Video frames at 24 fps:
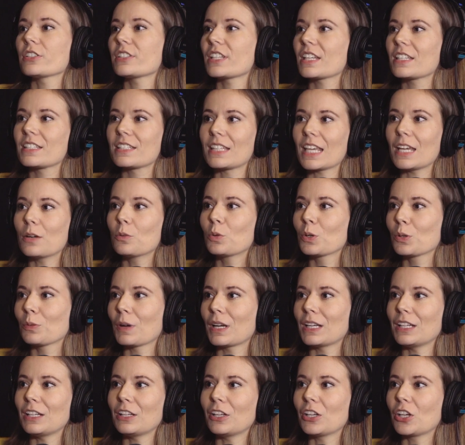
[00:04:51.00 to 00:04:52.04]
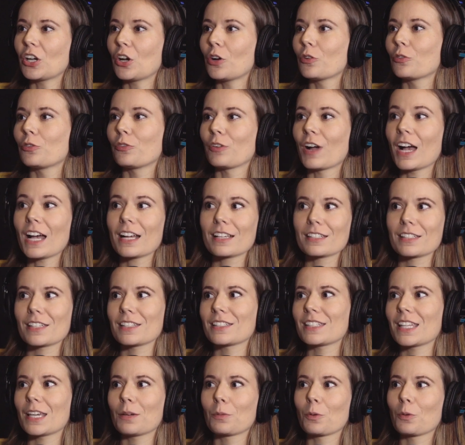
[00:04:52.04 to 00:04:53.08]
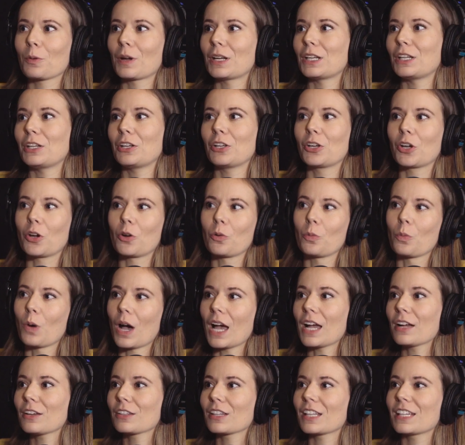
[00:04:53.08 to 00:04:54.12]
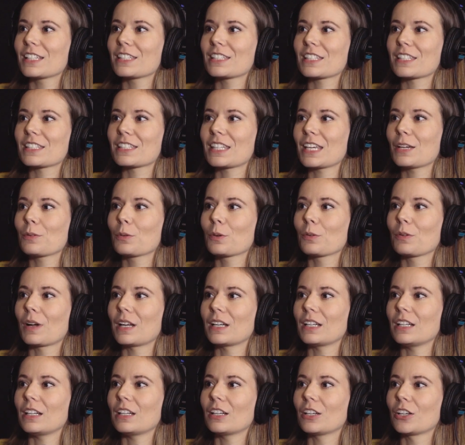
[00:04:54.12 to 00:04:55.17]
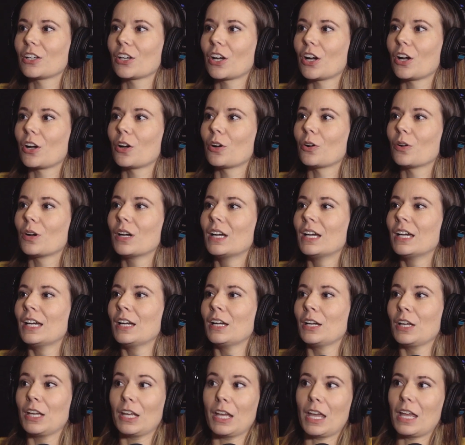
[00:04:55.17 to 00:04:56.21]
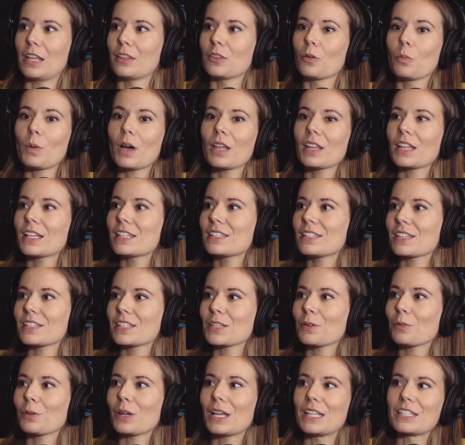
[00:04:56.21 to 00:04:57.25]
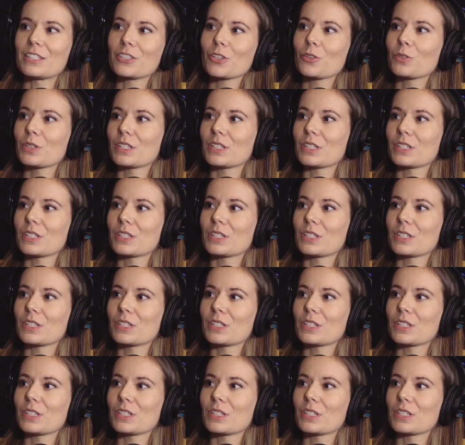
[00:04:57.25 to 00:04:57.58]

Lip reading: says they were ready to go. Frac says they were ready to go. Wireline says they were ready to go. and the wellhead says they were, and so